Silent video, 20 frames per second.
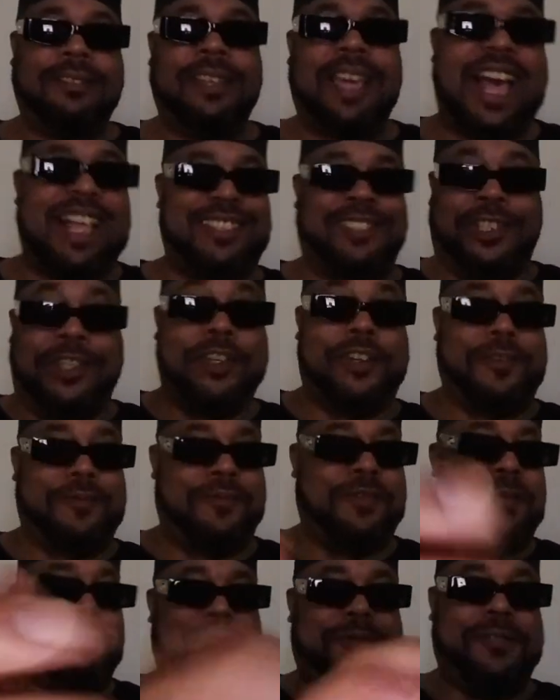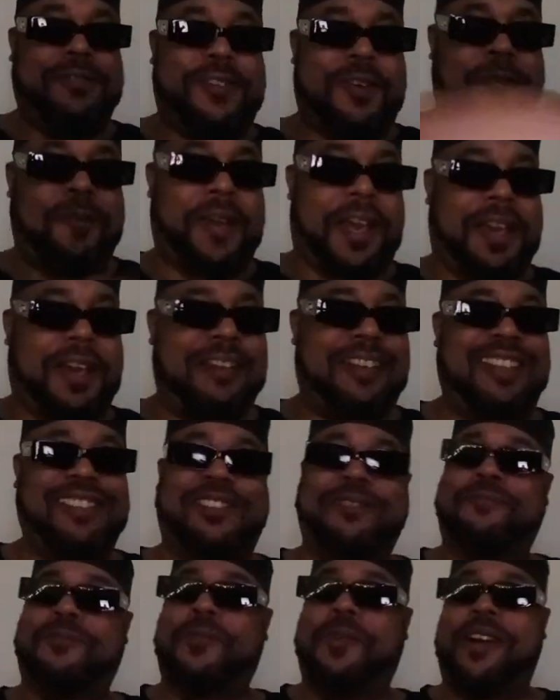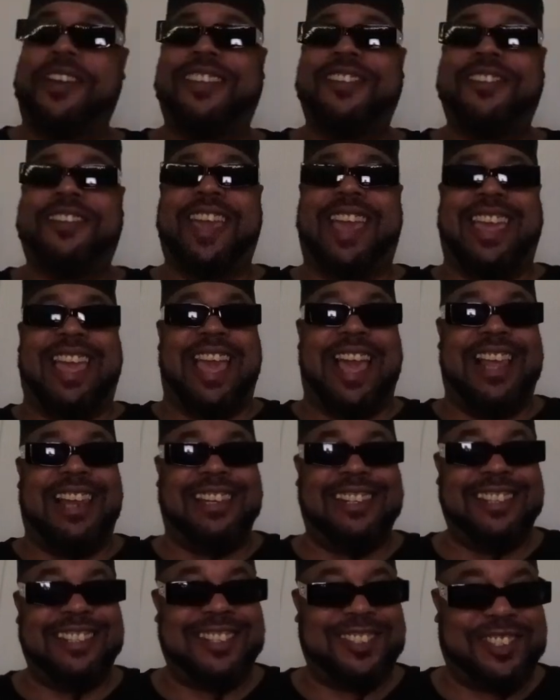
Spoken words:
I took it from him, I said, boy, you can't handle this.